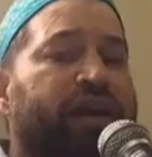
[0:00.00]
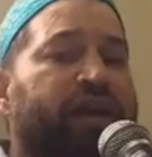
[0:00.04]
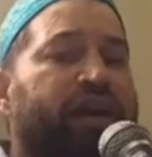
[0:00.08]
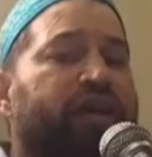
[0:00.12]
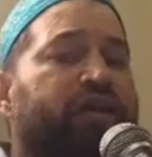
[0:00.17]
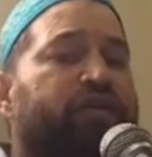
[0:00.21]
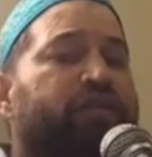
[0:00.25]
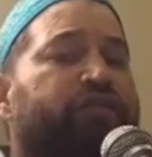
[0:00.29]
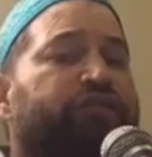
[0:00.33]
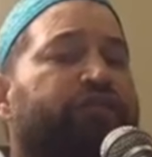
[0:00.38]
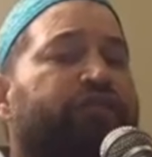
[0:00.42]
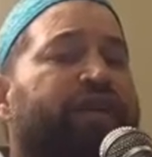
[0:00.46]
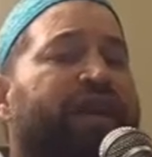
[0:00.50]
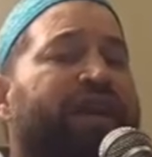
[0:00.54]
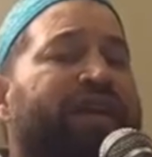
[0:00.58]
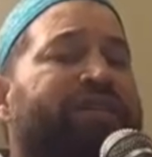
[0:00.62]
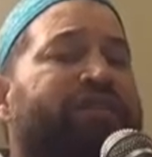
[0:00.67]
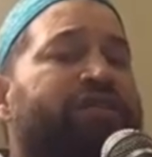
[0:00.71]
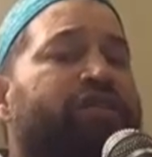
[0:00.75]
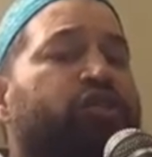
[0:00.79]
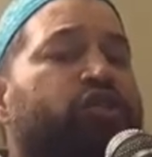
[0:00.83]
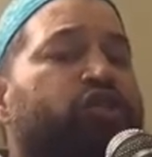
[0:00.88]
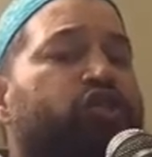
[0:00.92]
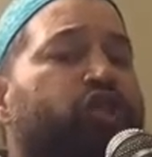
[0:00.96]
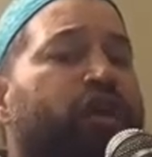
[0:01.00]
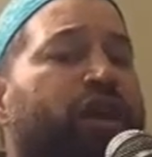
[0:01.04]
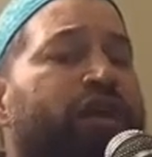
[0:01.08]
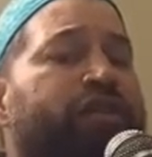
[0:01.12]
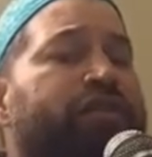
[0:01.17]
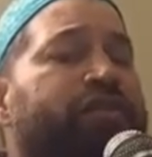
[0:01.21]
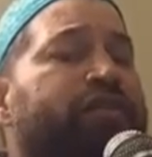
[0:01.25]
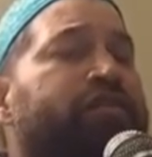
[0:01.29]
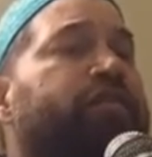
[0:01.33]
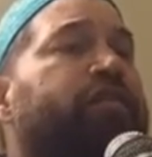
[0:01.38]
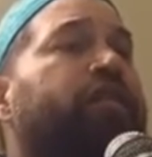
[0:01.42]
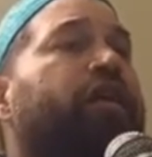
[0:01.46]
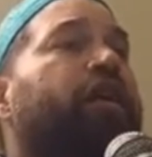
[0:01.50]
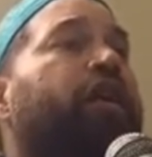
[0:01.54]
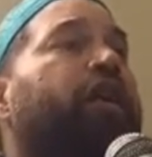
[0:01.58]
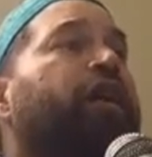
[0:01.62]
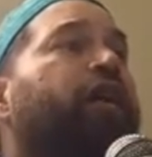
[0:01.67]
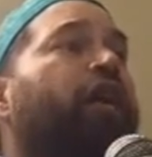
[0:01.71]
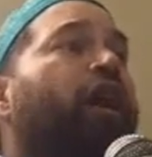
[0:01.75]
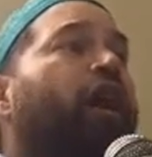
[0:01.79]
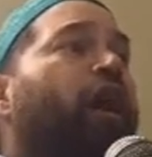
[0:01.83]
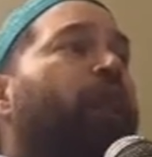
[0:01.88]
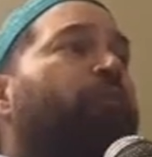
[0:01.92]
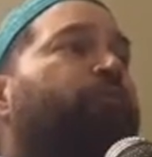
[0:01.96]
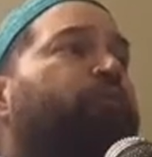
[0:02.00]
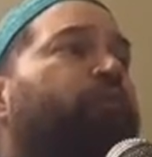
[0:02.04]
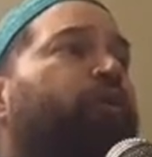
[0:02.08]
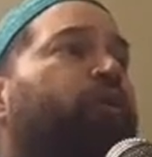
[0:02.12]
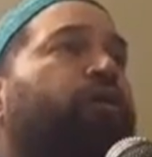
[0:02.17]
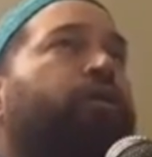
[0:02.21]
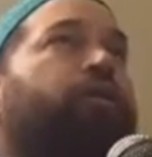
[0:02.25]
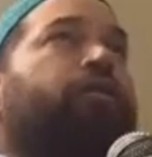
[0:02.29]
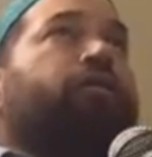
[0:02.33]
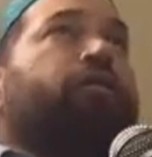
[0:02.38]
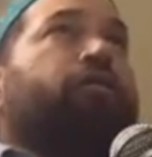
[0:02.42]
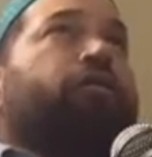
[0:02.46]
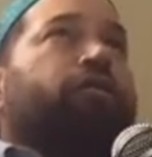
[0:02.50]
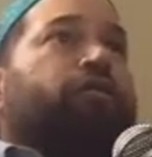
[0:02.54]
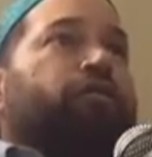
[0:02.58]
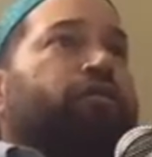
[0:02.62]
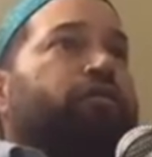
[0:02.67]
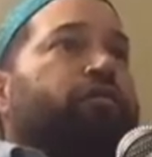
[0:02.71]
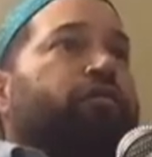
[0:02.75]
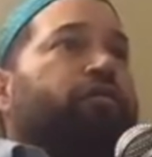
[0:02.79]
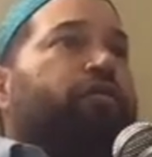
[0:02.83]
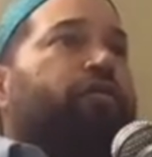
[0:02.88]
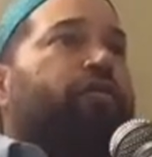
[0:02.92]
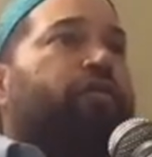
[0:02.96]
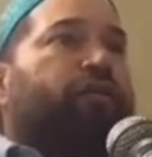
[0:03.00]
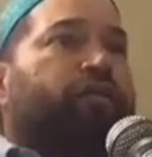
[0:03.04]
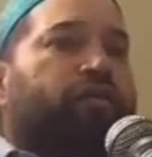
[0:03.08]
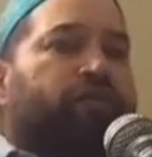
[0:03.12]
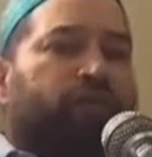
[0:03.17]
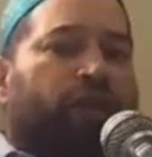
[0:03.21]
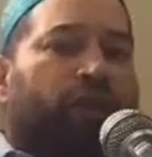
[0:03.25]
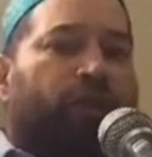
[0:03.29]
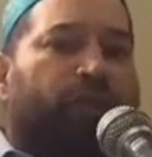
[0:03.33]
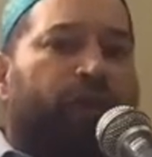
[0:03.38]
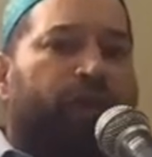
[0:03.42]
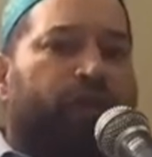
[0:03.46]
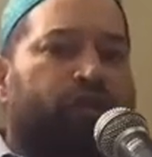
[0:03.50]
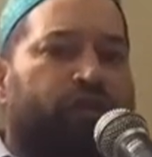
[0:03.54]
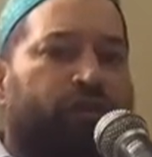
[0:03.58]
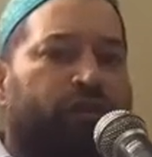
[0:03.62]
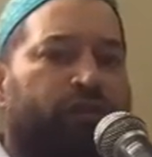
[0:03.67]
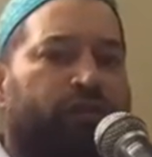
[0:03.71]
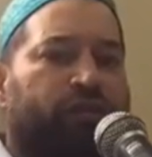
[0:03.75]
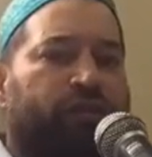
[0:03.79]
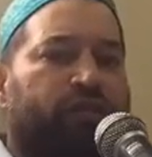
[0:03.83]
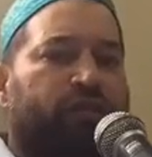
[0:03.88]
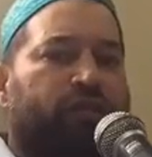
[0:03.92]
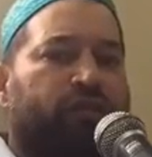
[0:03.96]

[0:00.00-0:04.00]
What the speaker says: his face and chest in an upper direction